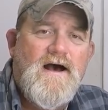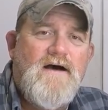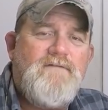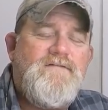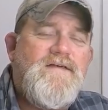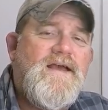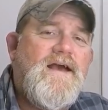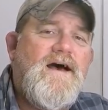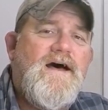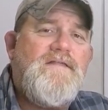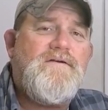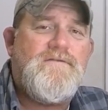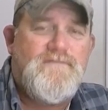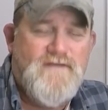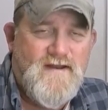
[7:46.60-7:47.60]
of the
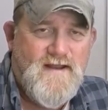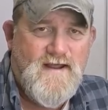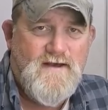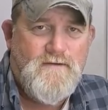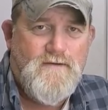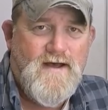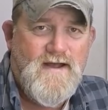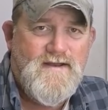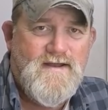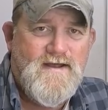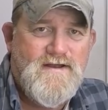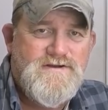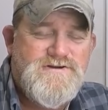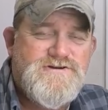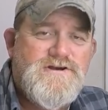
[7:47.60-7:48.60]
other video I
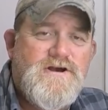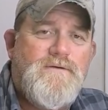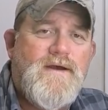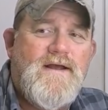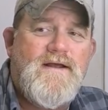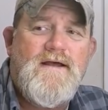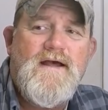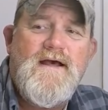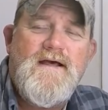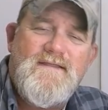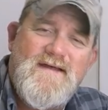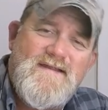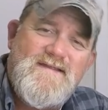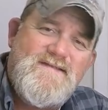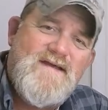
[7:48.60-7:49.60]
did showing
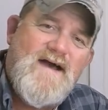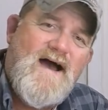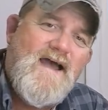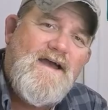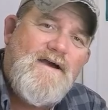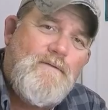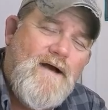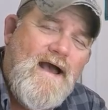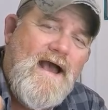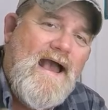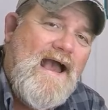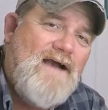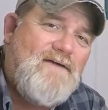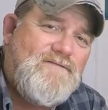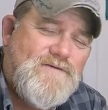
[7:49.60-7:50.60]
the Daiwa
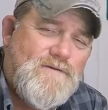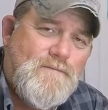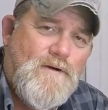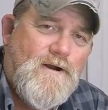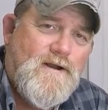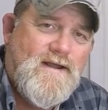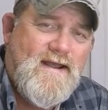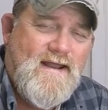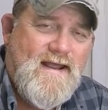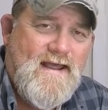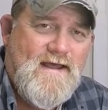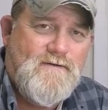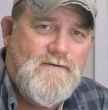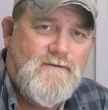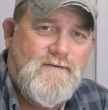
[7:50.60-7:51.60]
aftermarket
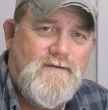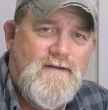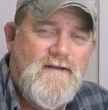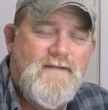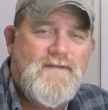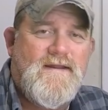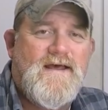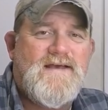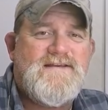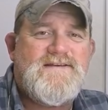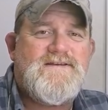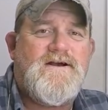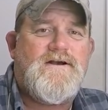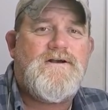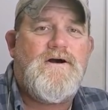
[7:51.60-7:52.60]
handle that I
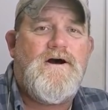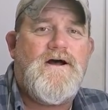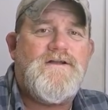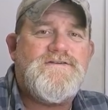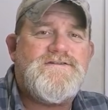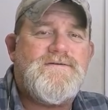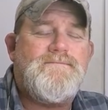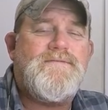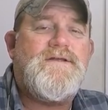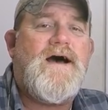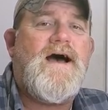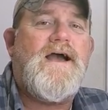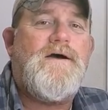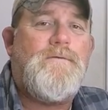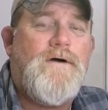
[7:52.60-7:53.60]
stuck on some
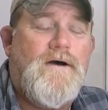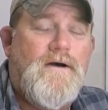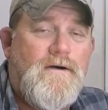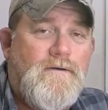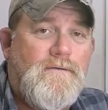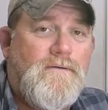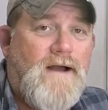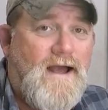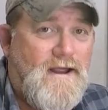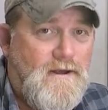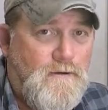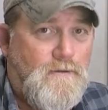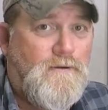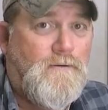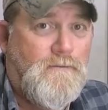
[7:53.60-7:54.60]
Daiwa
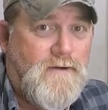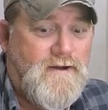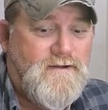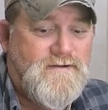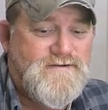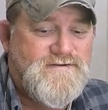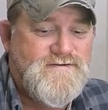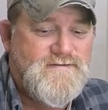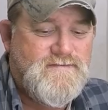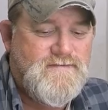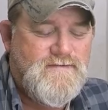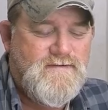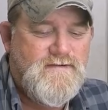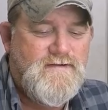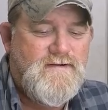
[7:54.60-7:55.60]
Ryoga reels.
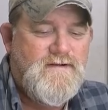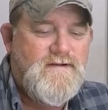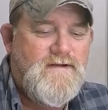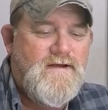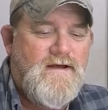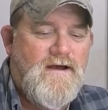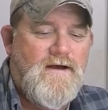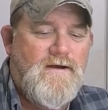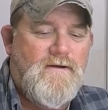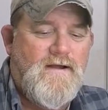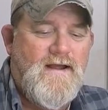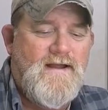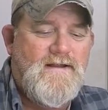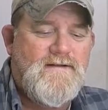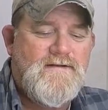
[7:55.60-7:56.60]
All
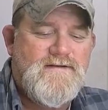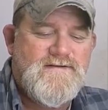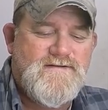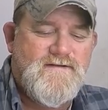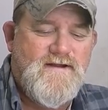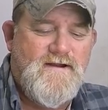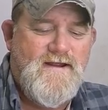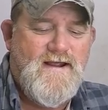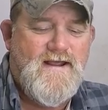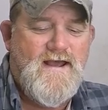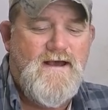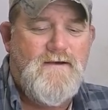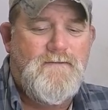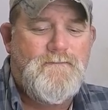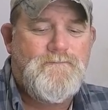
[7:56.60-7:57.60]
right, so there you
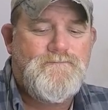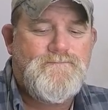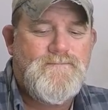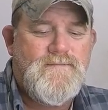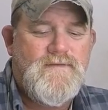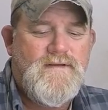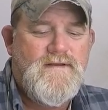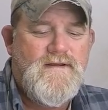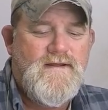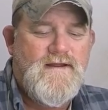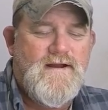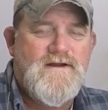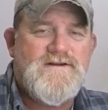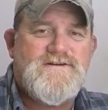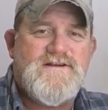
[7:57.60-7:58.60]
go.
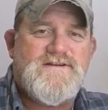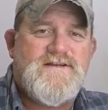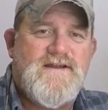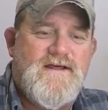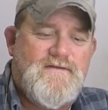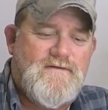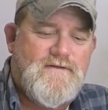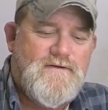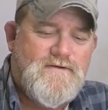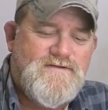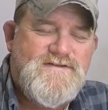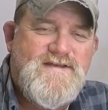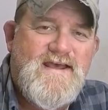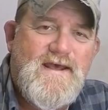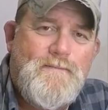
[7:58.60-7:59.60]
There's just another little
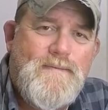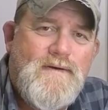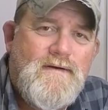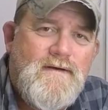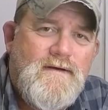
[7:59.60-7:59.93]
tip.